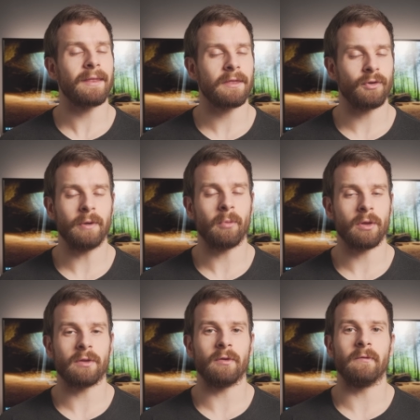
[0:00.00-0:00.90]
at
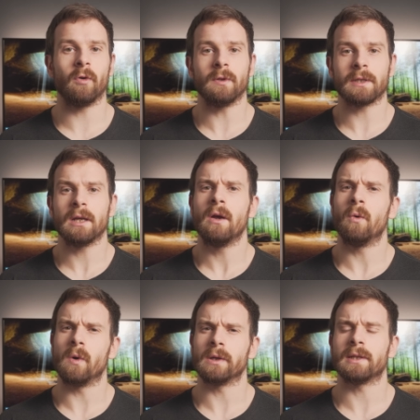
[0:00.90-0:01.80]
3.3 volts
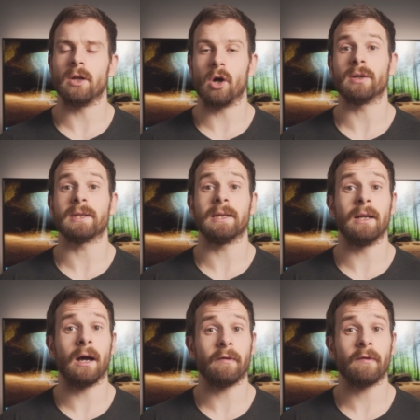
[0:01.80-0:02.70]
was not
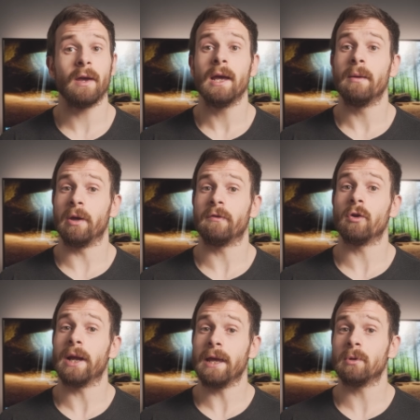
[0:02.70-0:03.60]
enough. But if
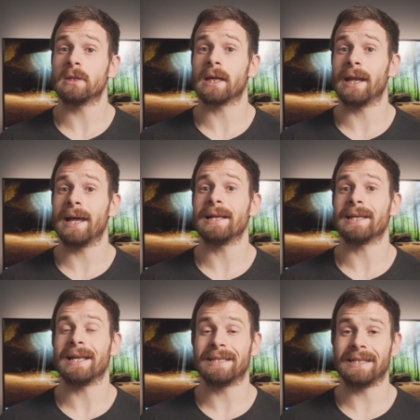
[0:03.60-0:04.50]
you're able to
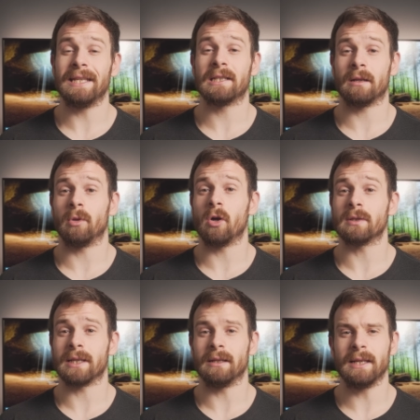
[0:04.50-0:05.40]
connect and see some
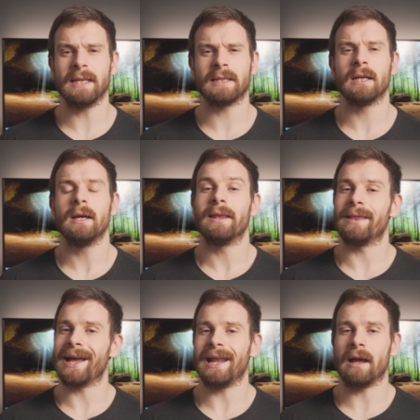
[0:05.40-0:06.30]
logs at least,
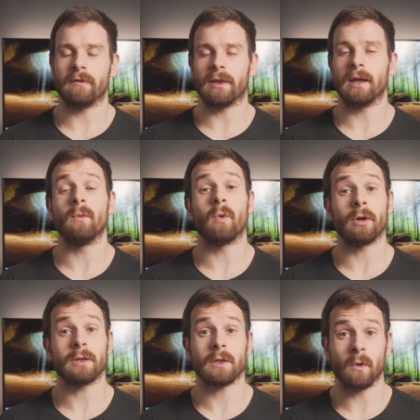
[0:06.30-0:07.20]
then everything
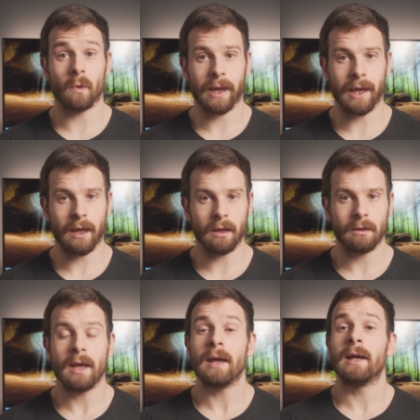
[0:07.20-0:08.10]
worked okay.
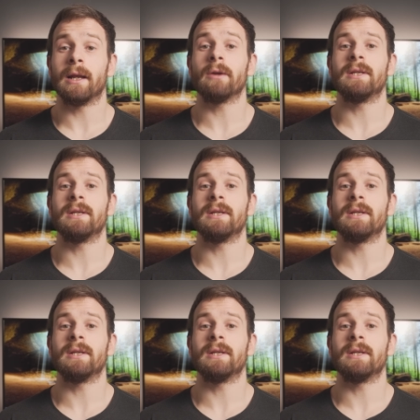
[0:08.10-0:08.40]
Now